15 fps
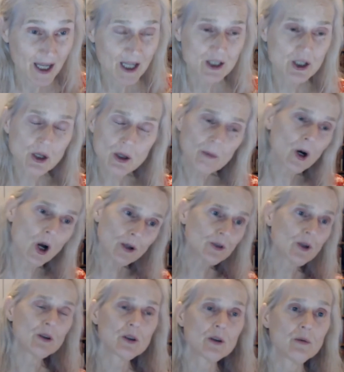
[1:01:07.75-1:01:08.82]
So there were all
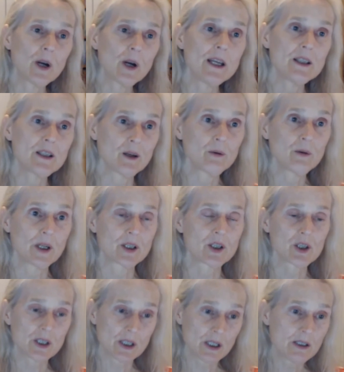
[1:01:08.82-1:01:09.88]
sorts of ways in which
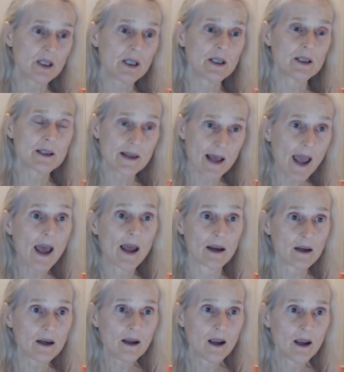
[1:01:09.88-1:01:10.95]
cities
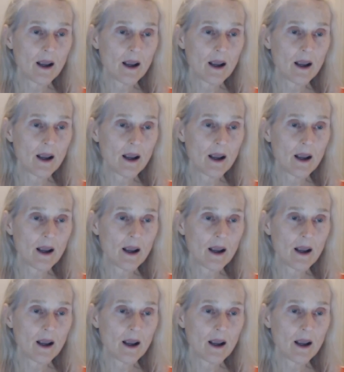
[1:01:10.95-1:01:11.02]
then